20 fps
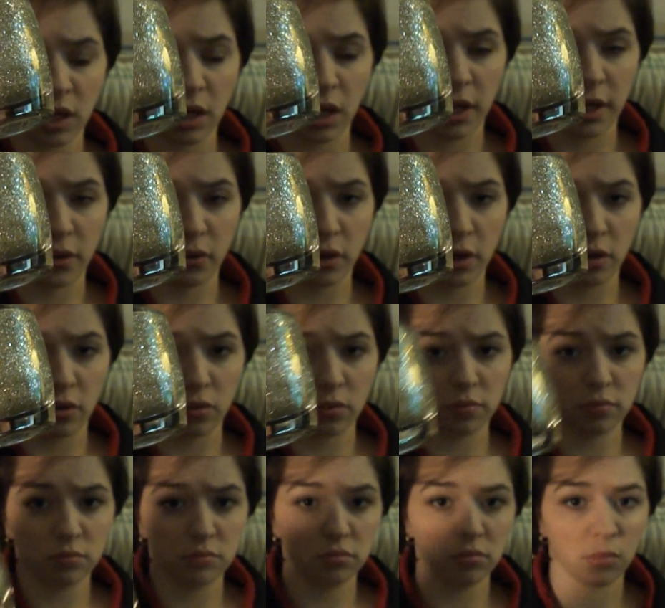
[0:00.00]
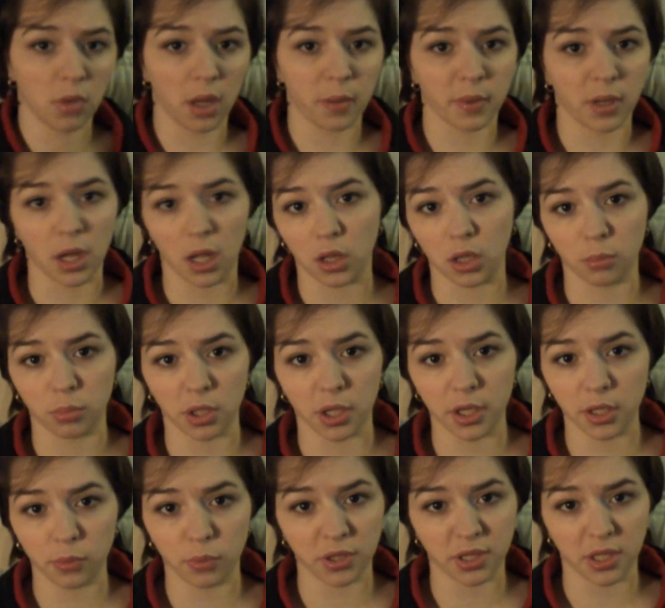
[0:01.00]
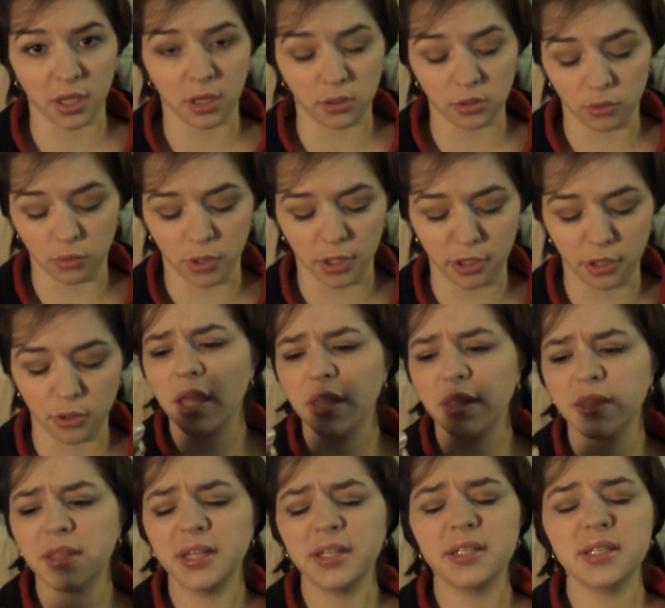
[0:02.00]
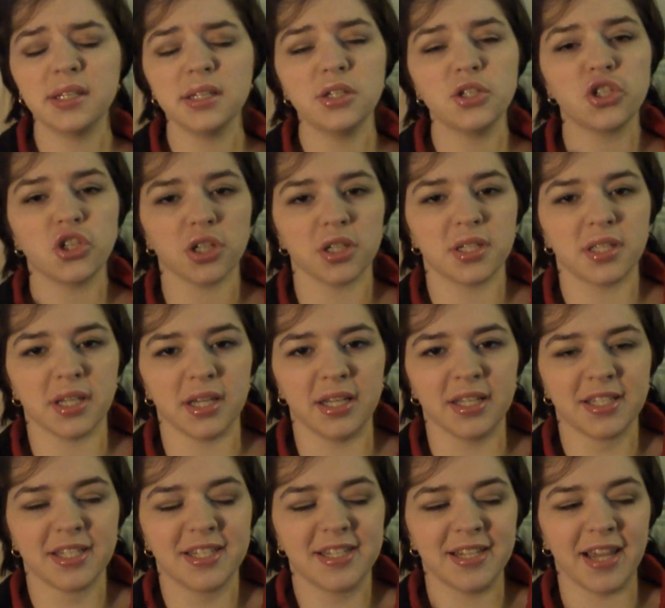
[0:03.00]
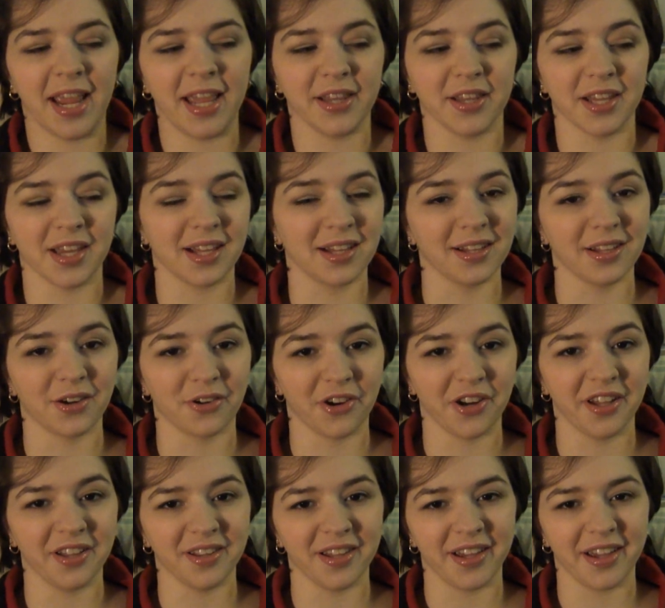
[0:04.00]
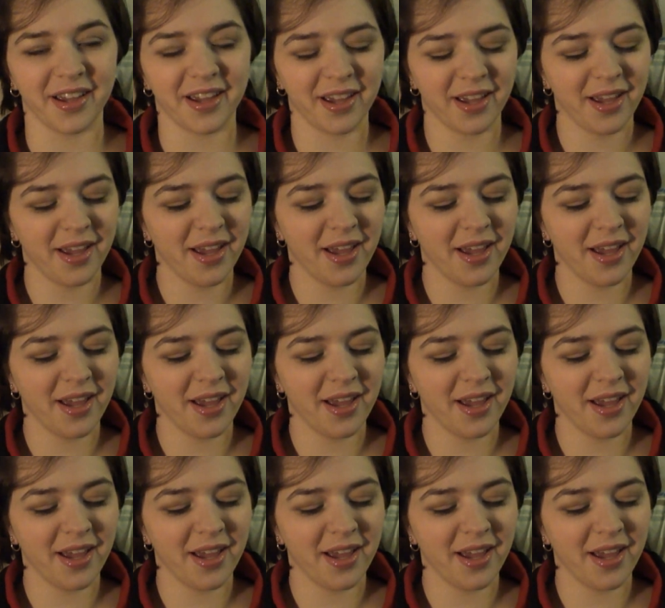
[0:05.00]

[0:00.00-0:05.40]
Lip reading: I don't know. I'm colorblind. What the hell do I know? This is just insanely glittery. Like,